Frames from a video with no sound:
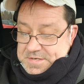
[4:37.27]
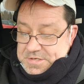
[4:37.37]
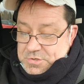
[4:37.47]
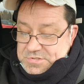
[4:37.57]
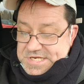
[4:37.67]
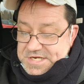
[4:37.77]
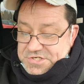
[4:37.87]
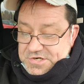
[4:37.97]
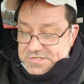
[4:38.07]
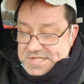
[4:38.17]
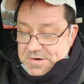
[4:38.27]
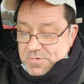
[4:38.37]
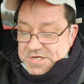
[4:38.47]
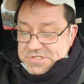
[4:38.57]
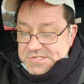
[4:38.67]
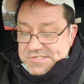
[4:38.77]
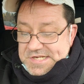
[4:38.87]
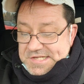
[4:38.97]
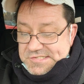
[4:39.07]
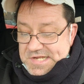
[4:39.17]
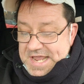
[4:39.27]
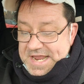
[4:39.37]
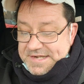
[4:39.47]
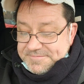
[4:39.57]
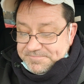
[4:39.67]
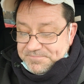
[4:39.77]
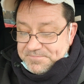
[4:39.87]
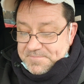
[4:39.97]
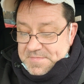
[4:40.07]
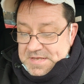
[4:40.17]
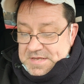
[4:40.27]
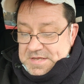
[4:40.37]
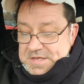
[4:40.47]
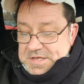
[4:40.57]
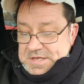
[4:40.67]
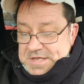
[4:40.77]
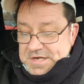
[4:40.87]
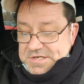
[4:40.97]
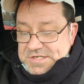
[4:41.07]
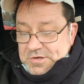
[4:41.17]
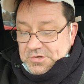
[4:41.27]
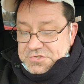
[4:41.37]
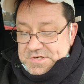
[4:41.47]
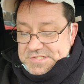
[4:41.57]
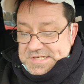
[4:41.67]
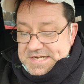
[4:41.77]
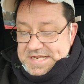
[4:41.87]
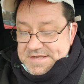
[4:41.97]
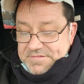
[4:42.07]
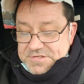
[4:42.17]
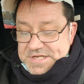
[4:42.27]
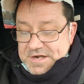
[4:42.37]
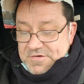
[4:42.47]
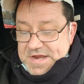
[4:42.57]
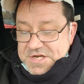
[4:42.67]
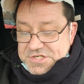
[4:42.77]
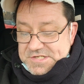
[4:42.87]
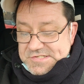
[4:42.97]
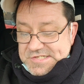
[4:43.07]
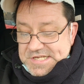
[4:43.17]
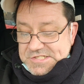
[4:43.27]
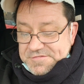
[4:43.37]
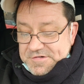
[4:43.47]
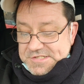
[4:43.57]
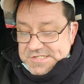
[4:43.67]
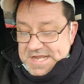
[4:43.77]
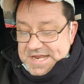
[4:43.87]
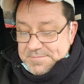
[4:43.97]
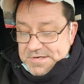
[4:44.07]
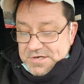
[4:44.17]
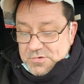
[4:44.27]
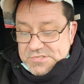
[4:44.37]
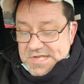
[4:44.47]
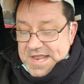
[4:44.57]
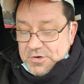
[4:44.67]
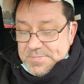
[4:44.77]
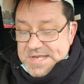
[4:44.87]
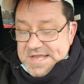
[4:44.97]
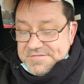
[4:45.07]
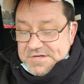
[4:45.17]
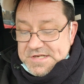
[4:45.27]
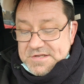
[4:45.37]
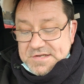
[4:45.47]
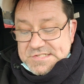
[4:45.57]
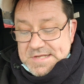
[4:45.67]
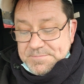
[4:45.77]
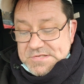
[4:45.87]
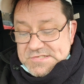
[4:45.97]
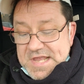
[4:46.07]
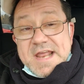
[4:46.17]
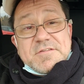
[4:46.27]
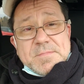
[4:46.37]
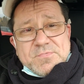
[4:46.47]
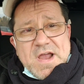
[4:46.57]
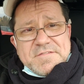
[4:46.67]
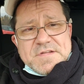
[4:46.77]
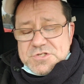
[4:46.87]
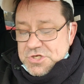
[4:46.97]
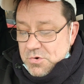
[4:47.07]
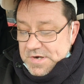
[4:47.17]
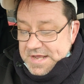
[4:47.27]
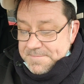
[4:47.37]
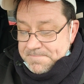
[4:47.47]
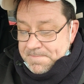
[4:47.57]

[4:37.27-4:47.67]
"You teachers that wish to see a sign, an adulterous and evil generation seeks for a sign, but no sign will be given to you except the sign of the prophet Jonah."